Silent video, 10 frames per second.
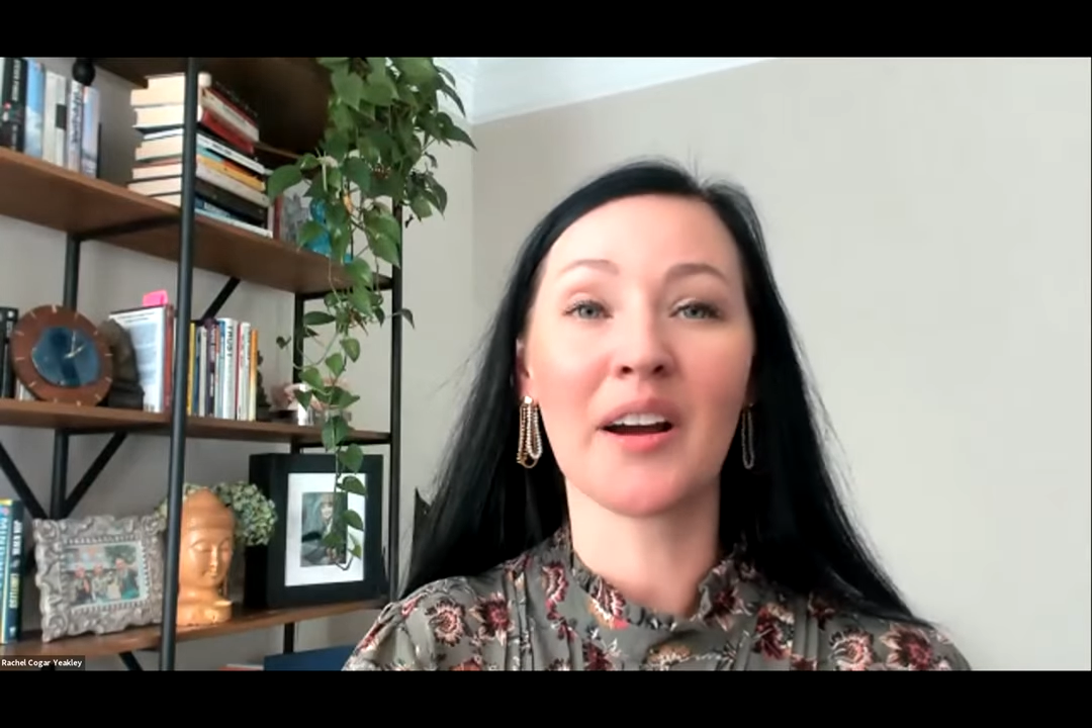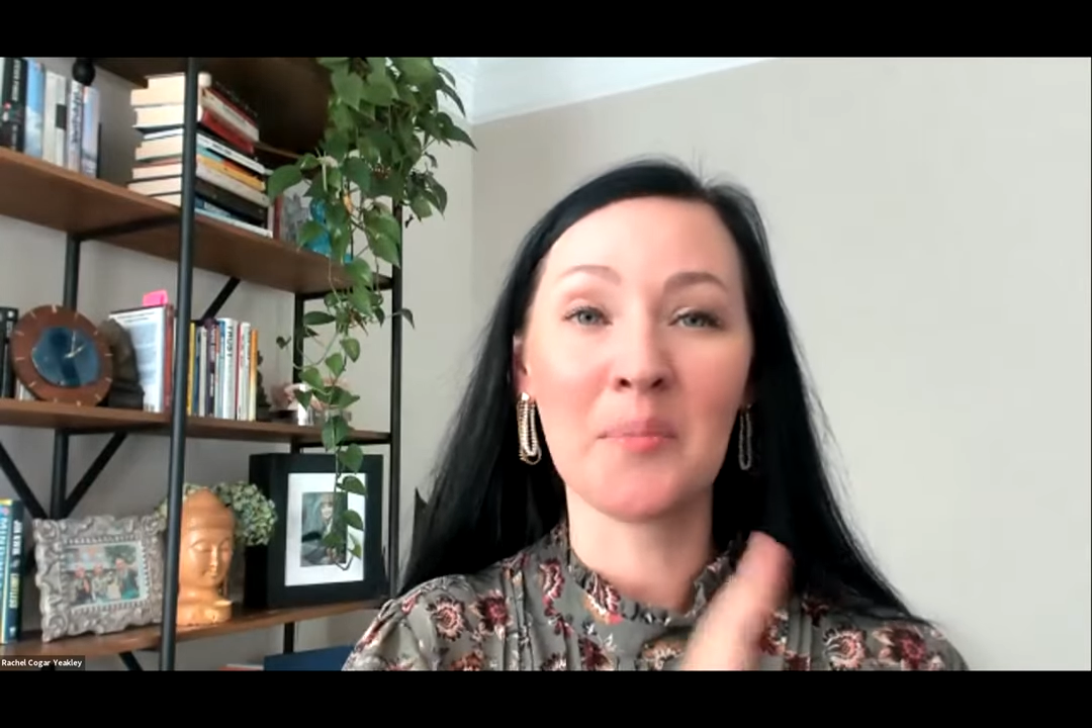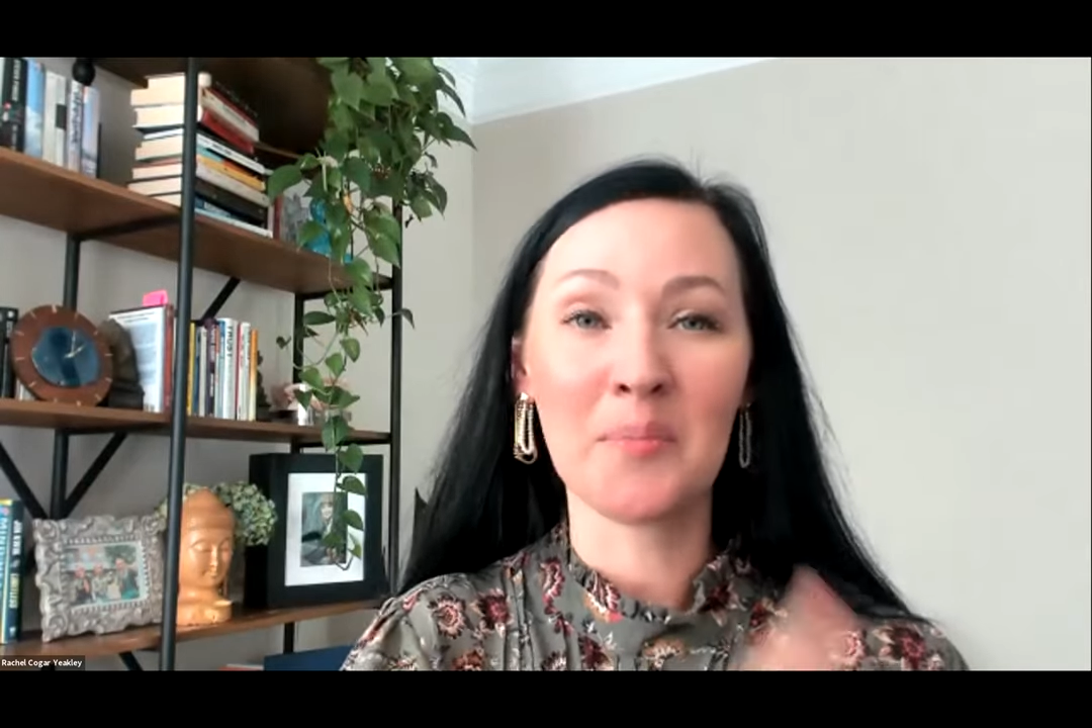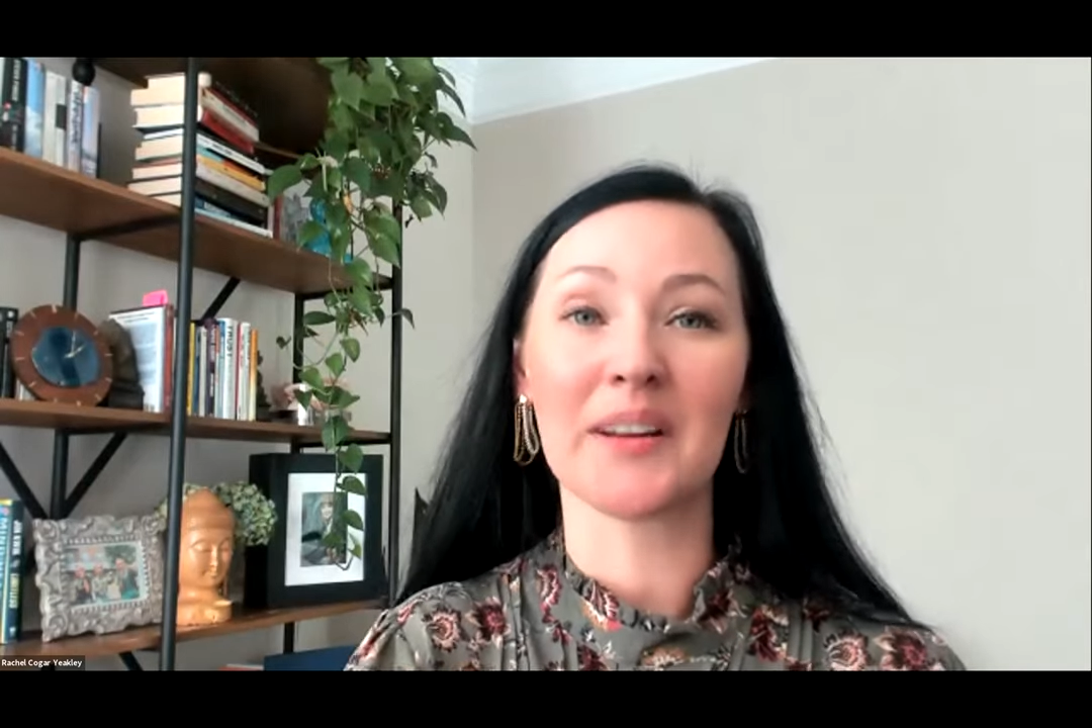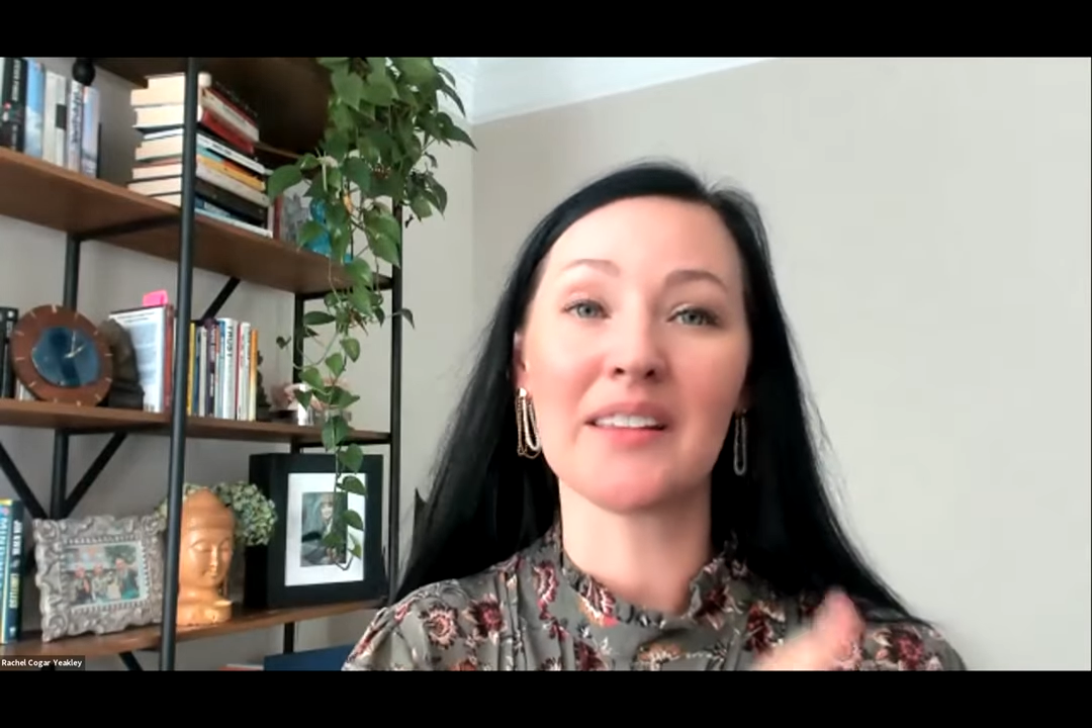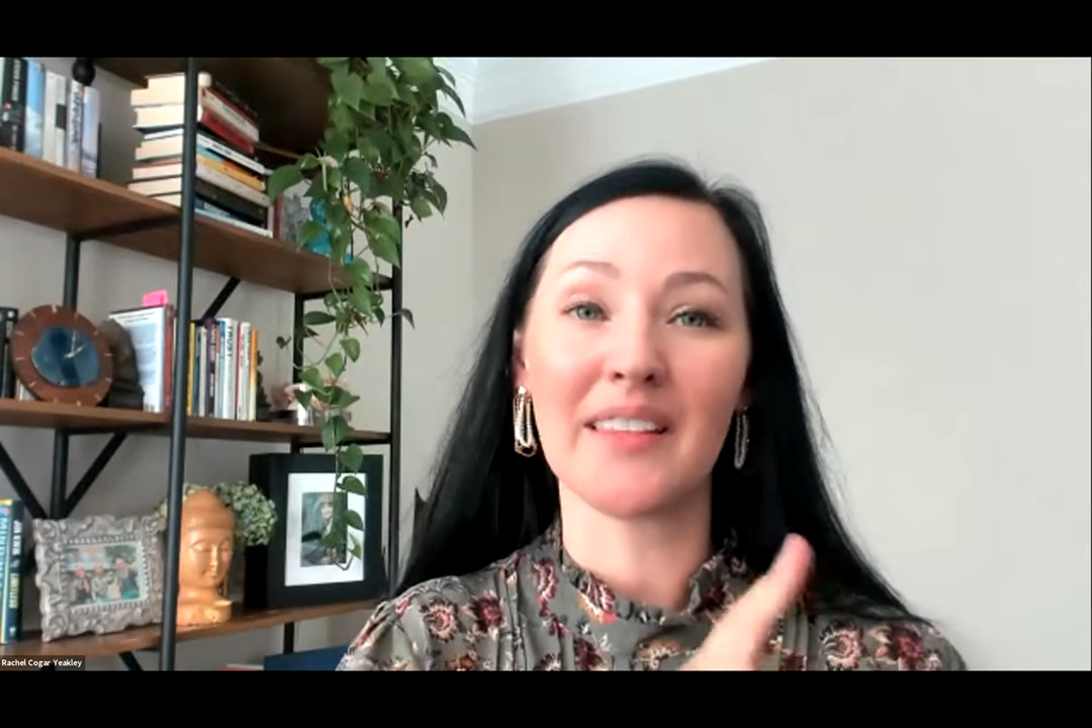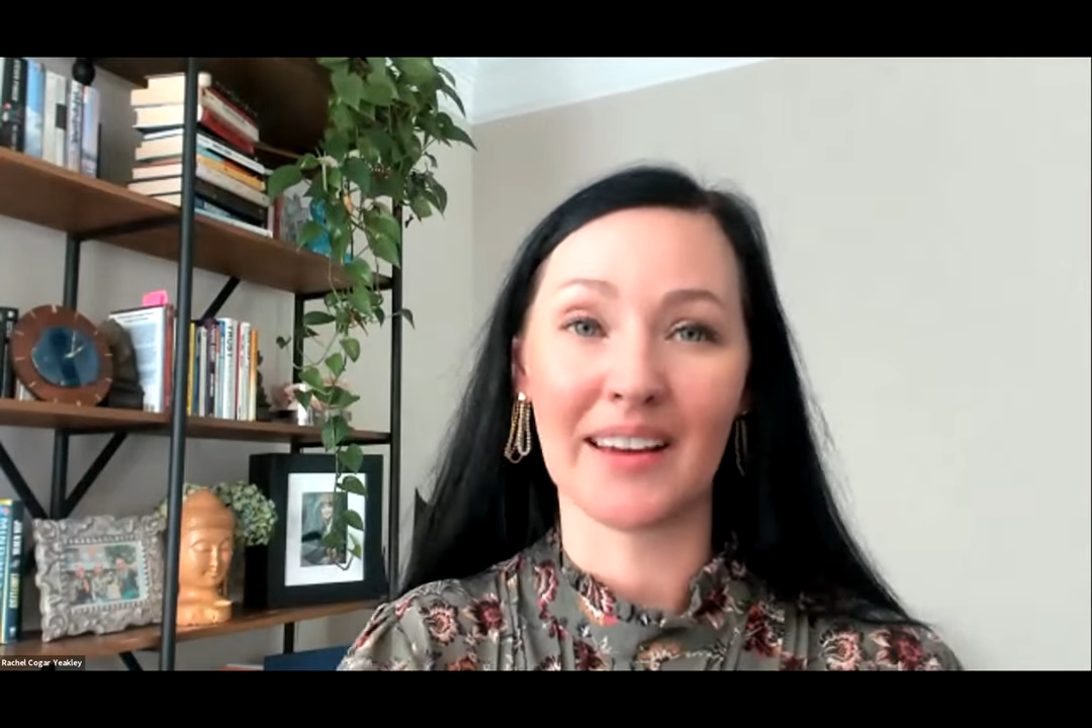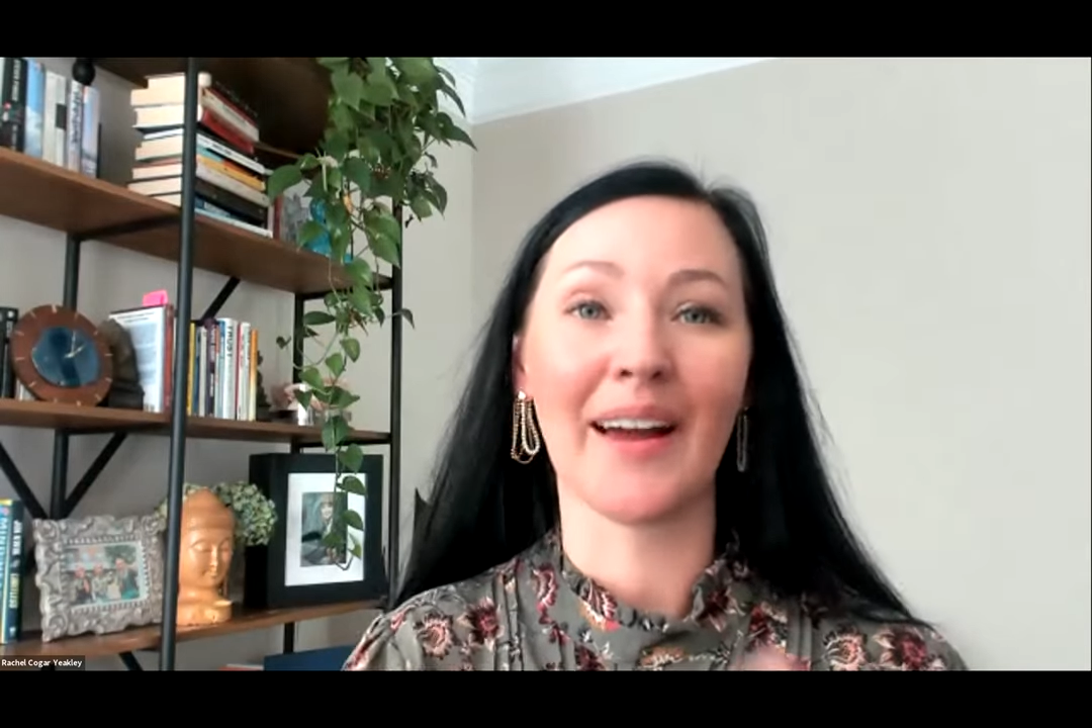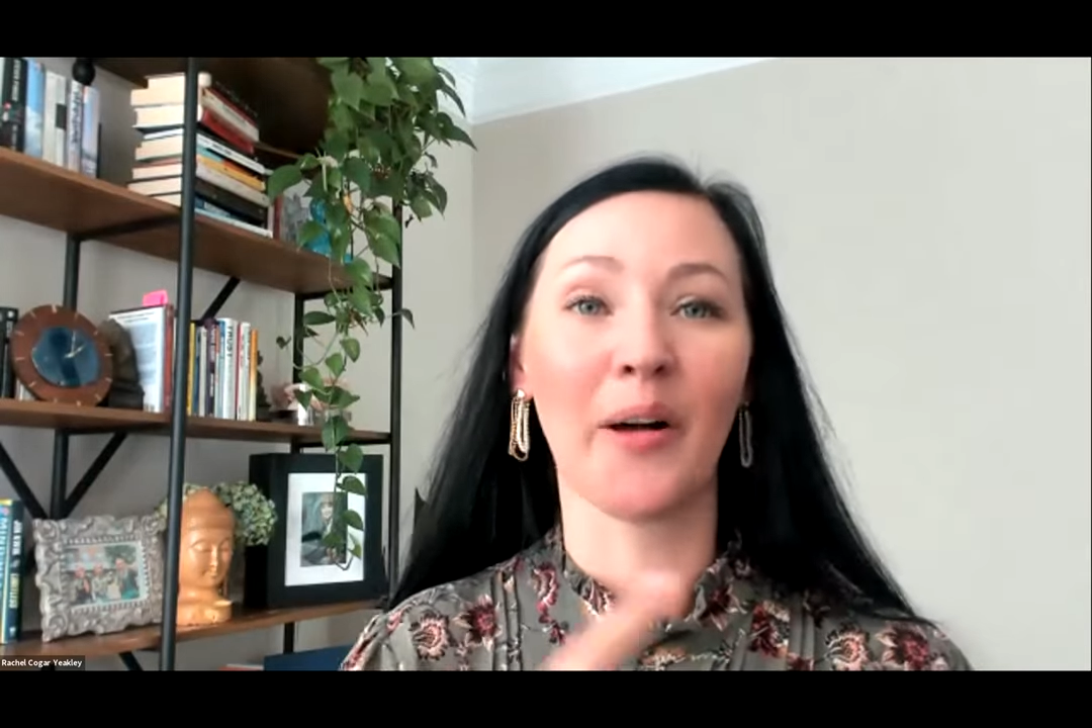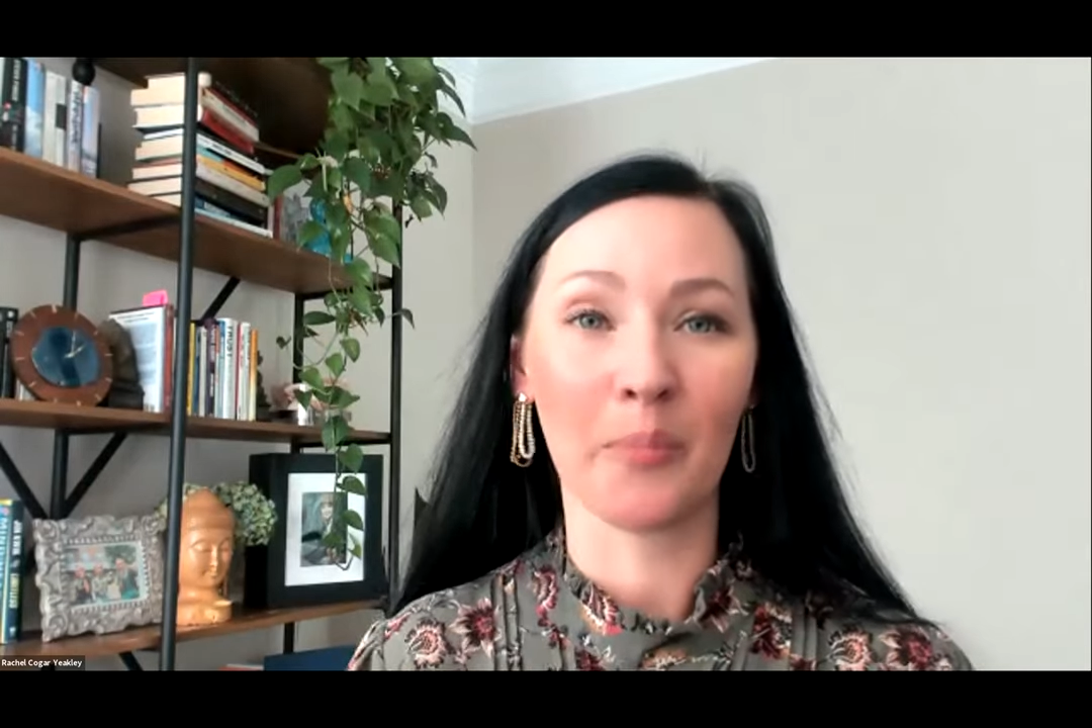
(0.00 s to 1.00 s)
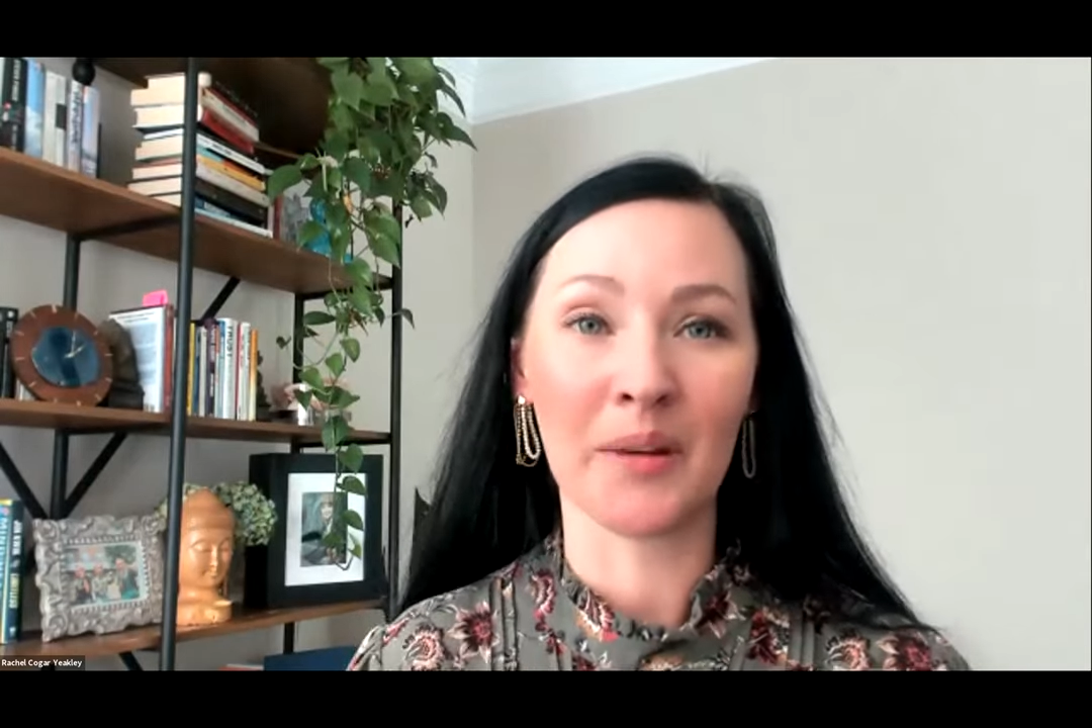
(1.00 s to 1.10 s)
company that can help